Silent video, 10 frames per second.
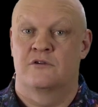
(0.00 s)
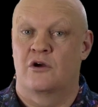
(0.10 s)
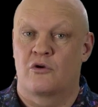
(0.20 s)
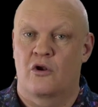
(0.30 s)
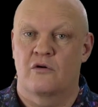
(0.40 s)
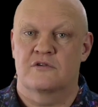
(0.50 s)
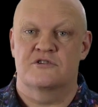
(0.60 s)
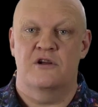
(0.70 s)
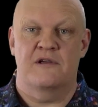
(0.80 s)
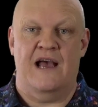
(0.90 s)
No
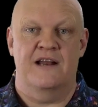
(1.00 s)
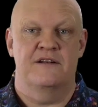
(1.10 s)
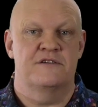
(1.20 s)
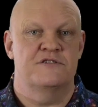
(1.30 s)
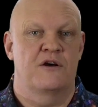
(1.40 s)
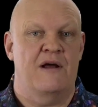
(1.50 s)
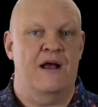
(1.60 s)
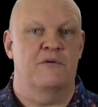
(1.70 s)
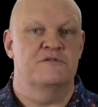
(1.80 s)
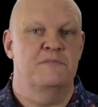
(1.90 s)
clocks, no calendars, no
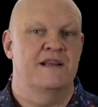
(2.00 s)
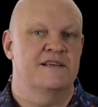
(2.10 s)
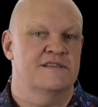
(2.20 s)
hours, minutes,